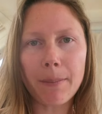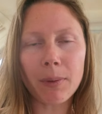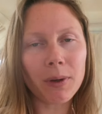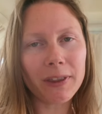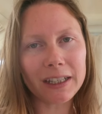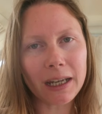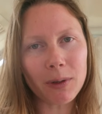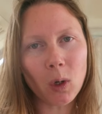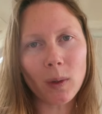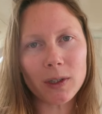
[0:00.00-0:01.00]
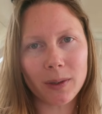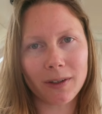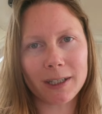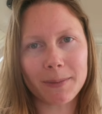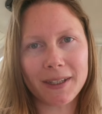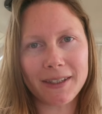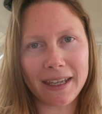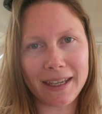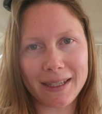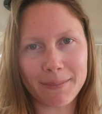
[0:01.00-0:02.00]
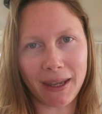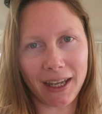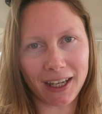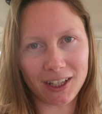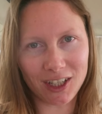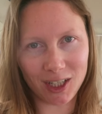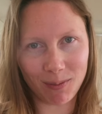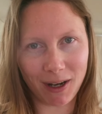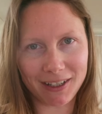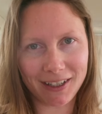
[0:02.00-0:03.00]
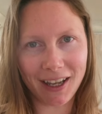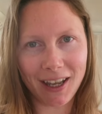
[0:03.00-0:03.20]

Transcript: But one thing that we always do at Christmas is make gingerbread.